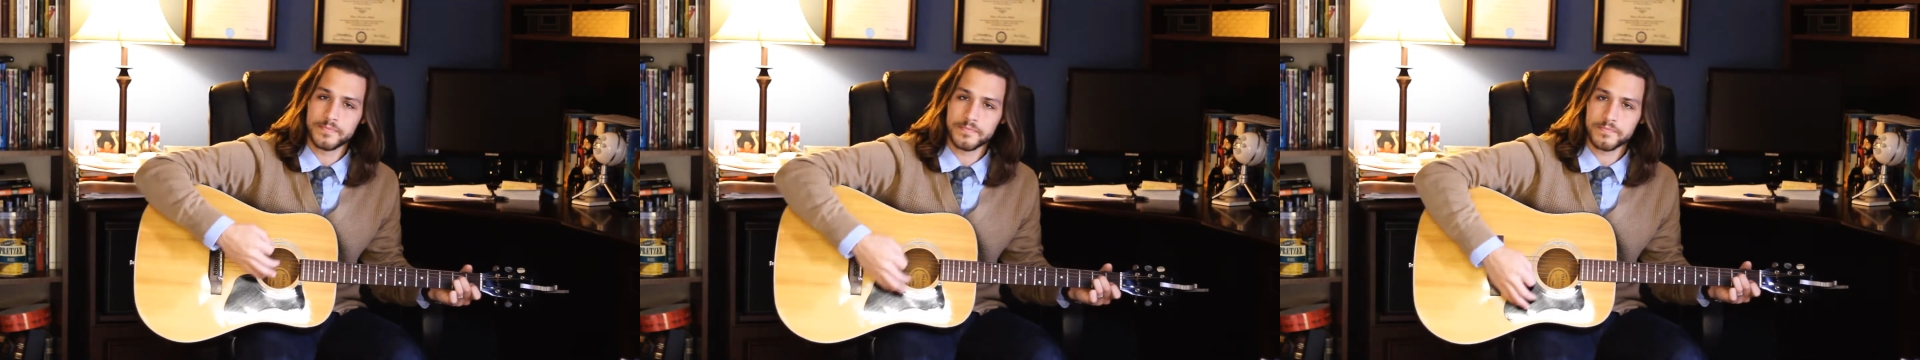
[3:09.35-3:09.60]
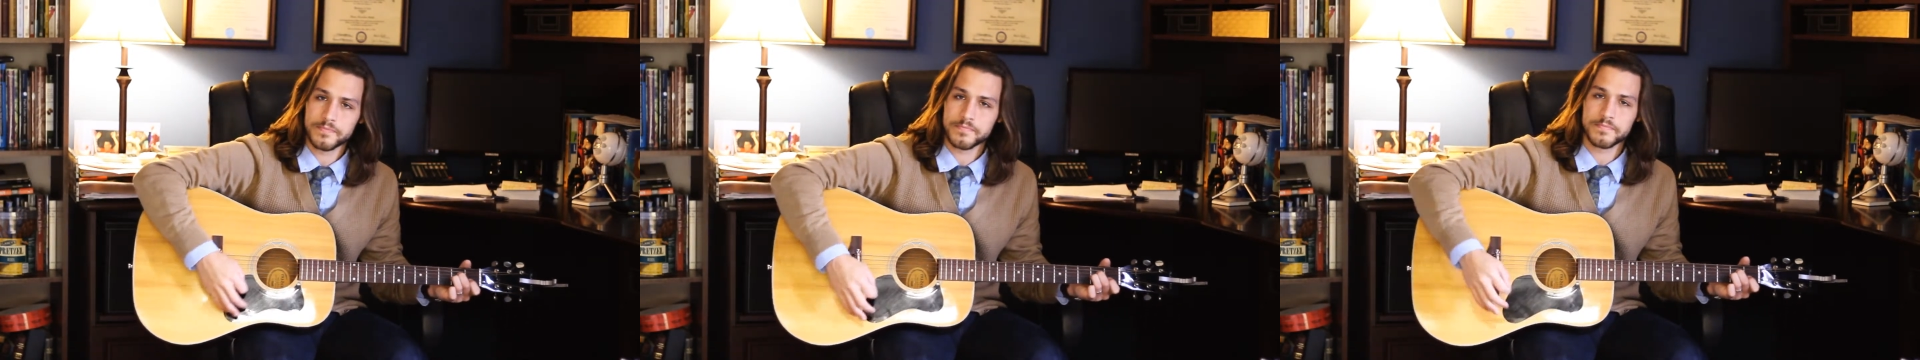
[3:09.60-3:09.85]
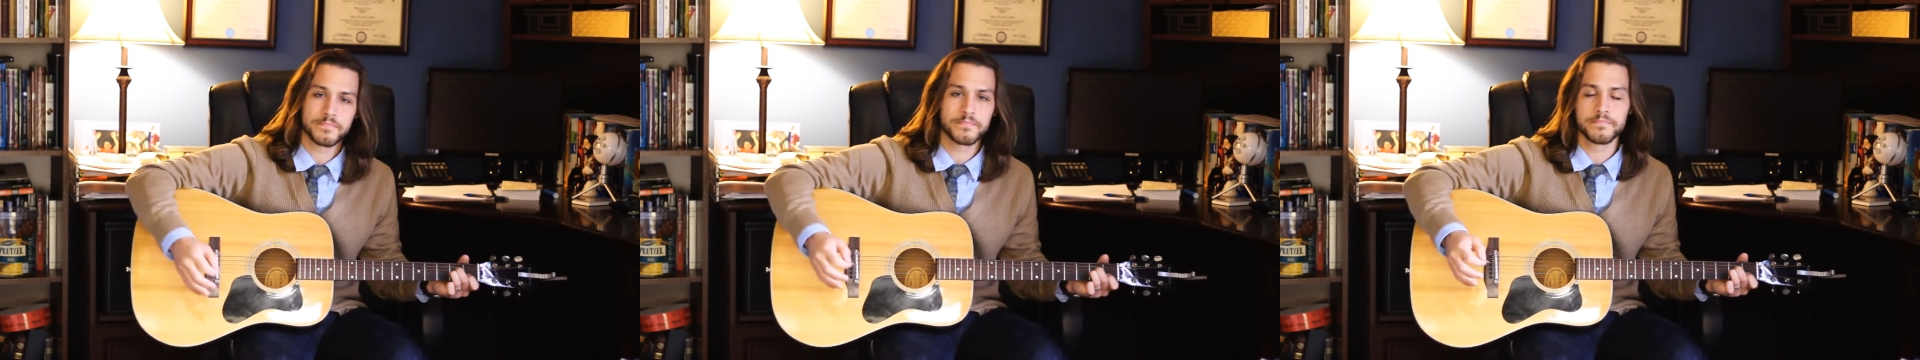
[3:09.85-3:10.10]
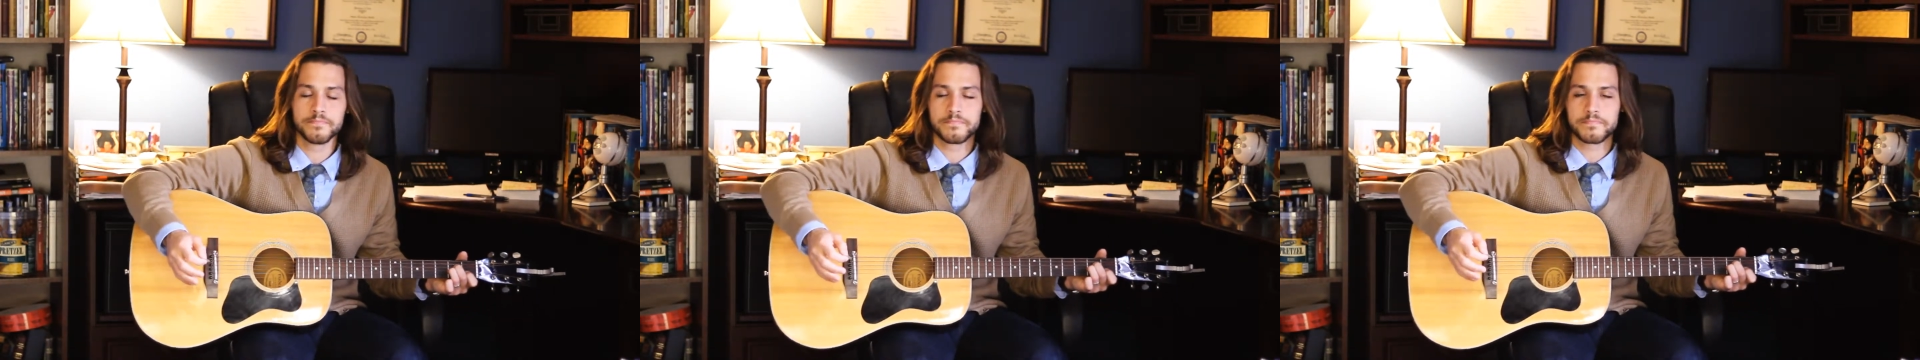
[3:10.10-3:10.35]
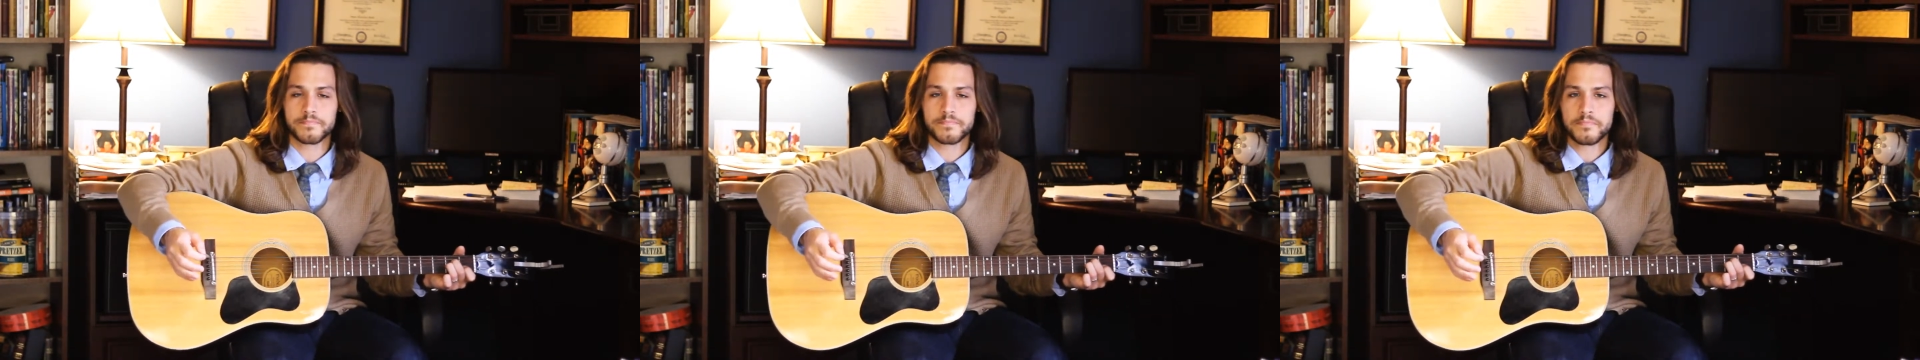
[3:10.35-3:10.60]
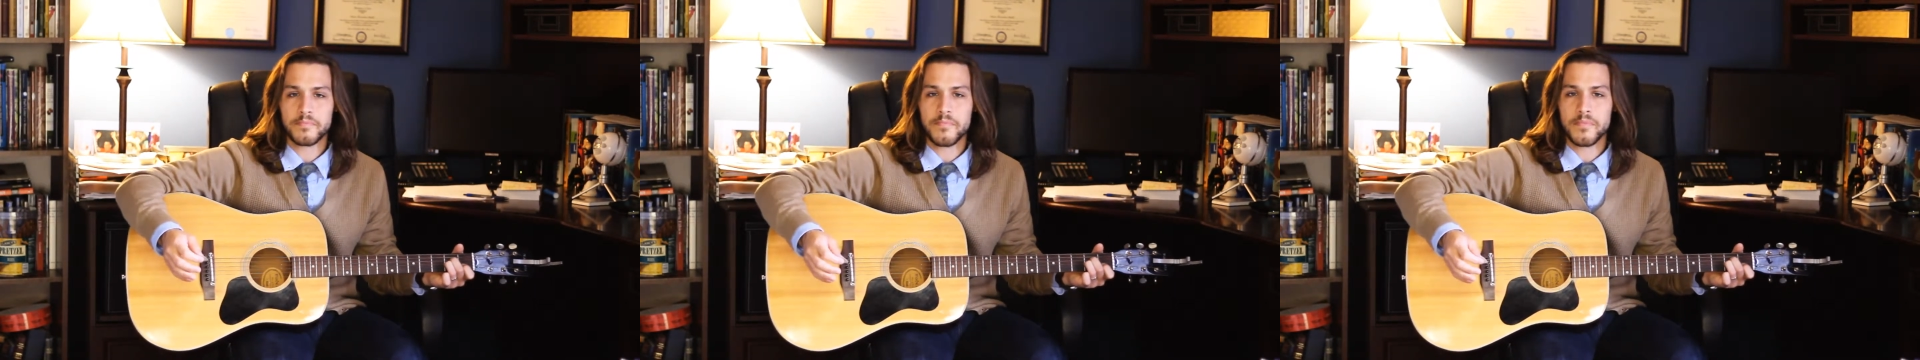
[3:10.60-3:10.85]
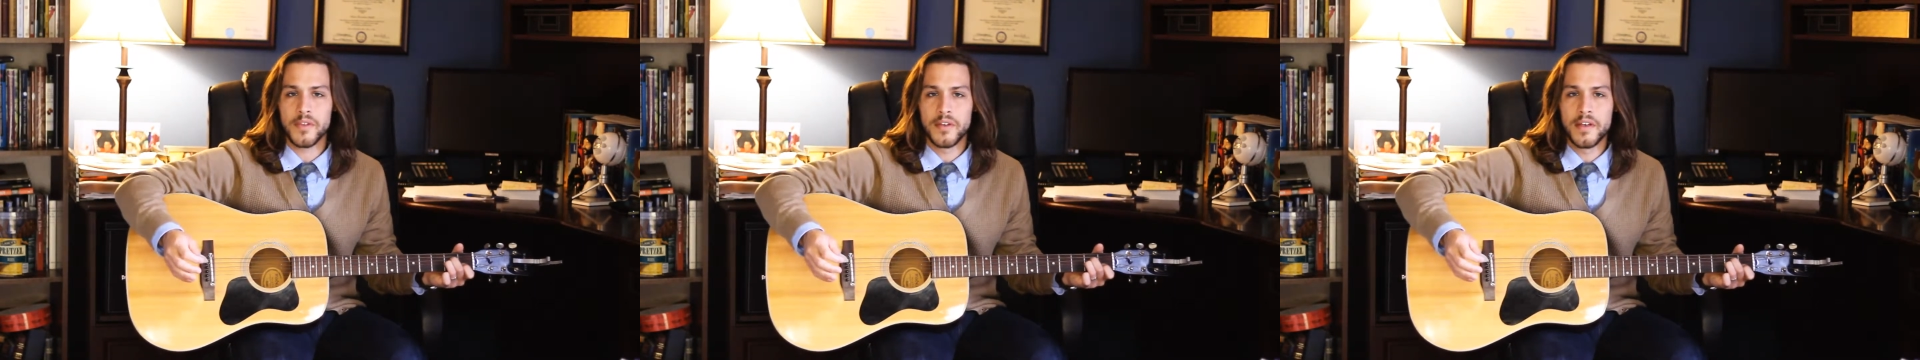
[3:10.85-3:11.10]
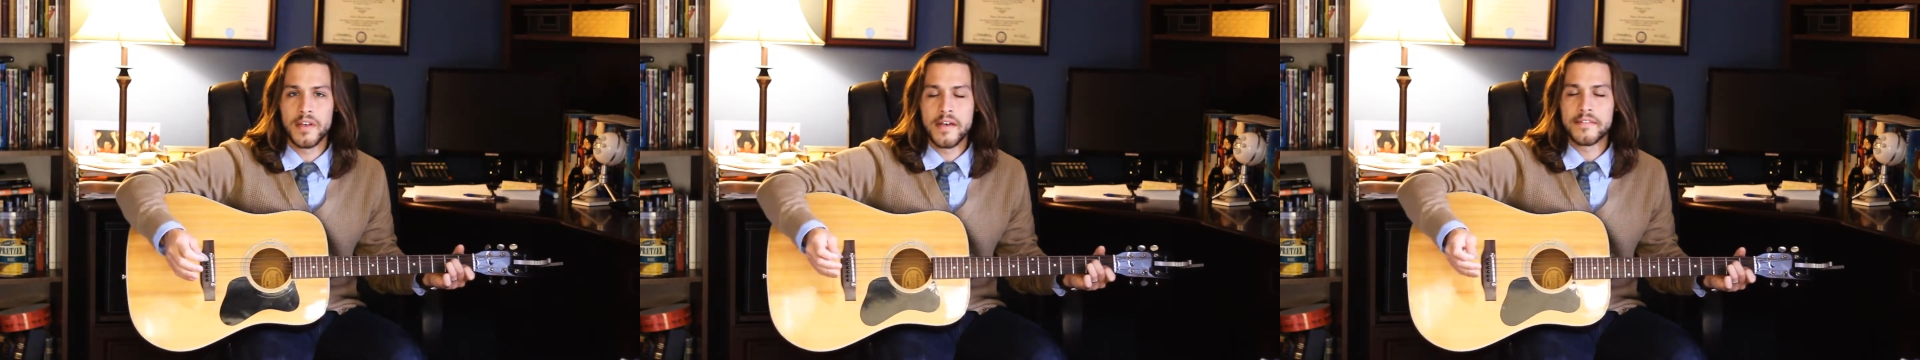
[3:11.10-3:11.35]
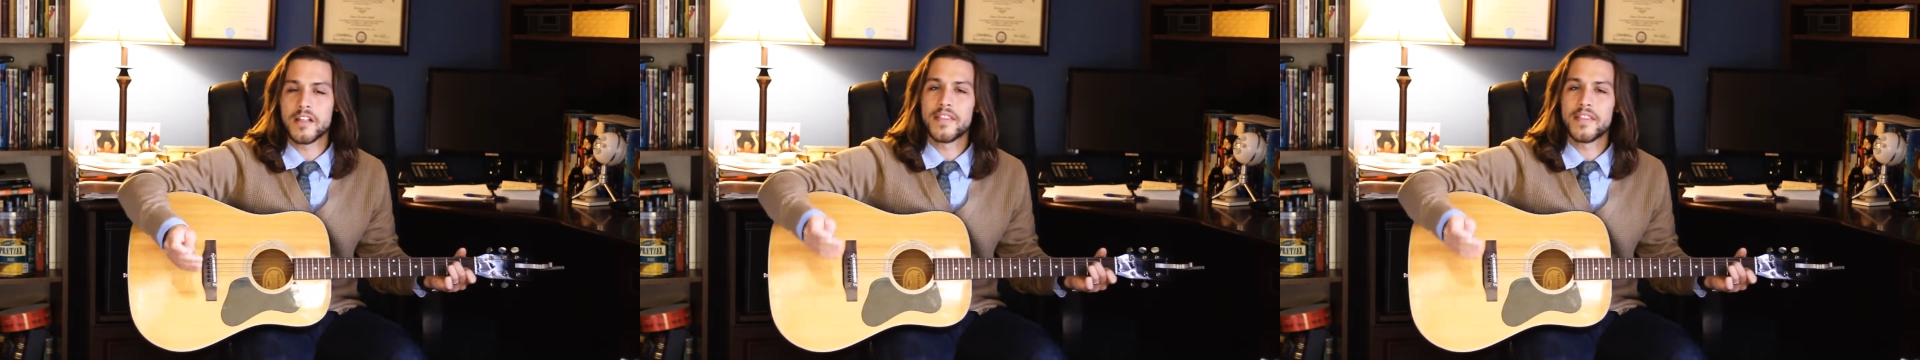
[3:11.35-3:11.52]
Now